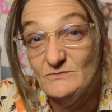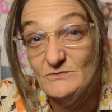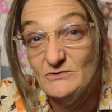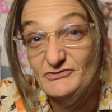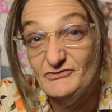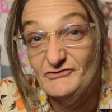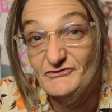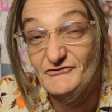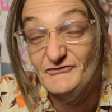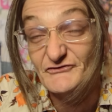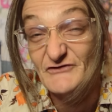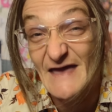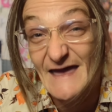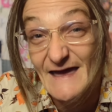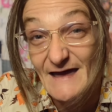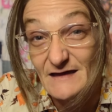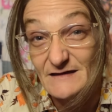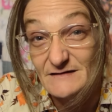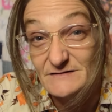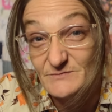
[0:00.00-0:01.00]
Which is
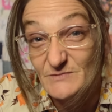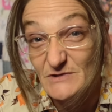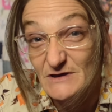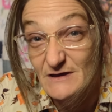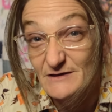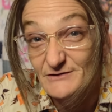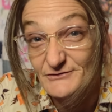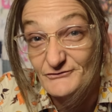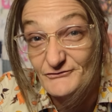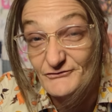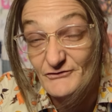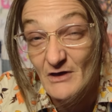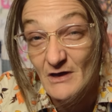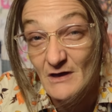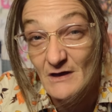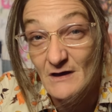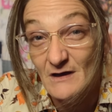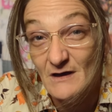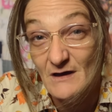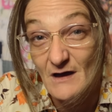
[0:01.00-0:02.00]
sad because
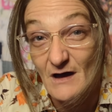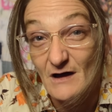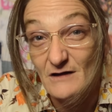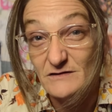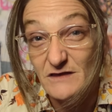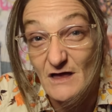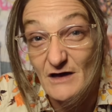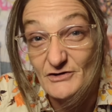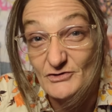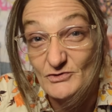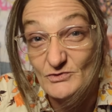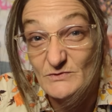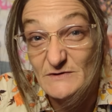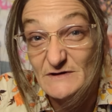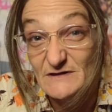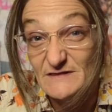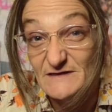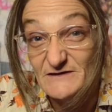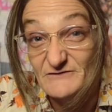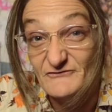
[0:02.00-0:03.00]
a lot of
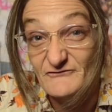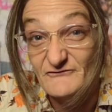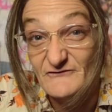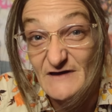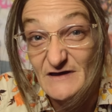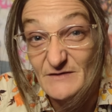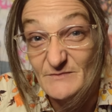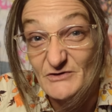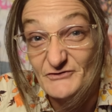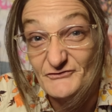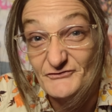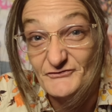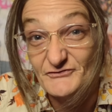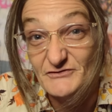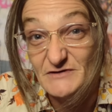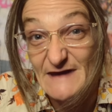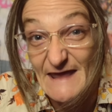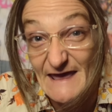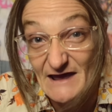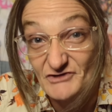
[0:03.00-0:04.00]
really famous
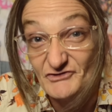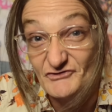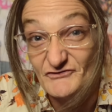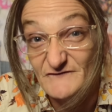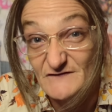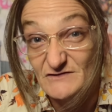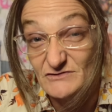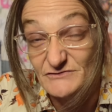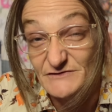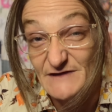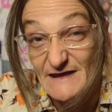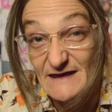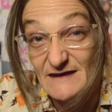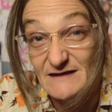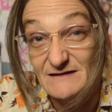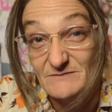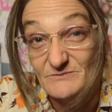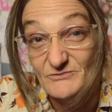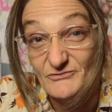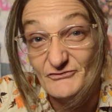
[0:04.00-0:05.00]
Nashville
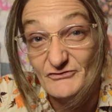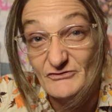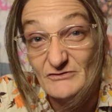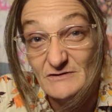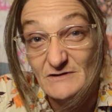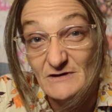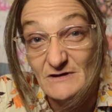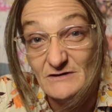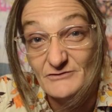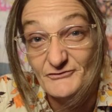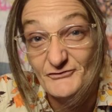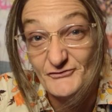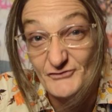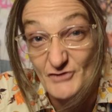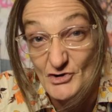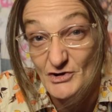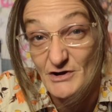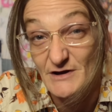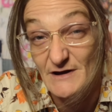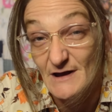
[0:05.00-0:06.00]
names
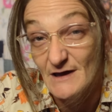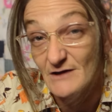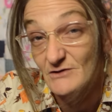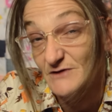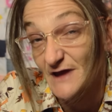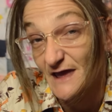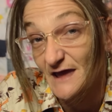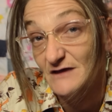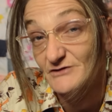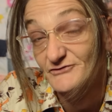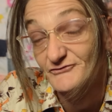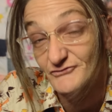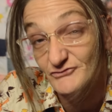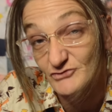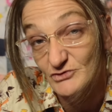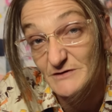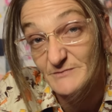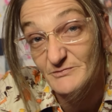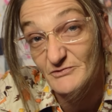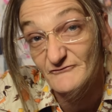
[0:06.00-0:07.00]
started out as
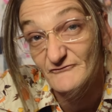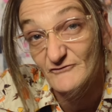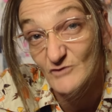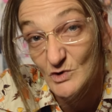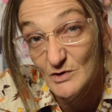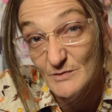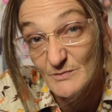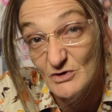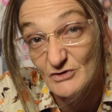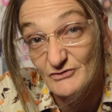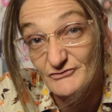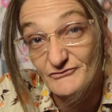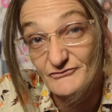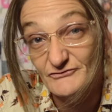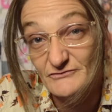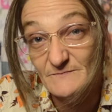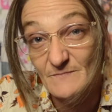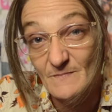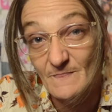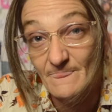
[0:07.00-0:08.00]
street performers.
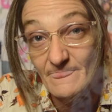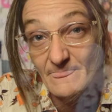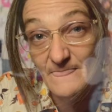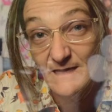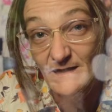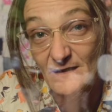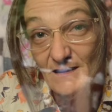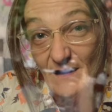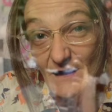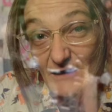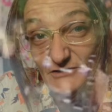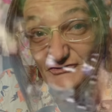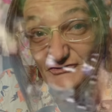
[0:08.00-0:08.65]
I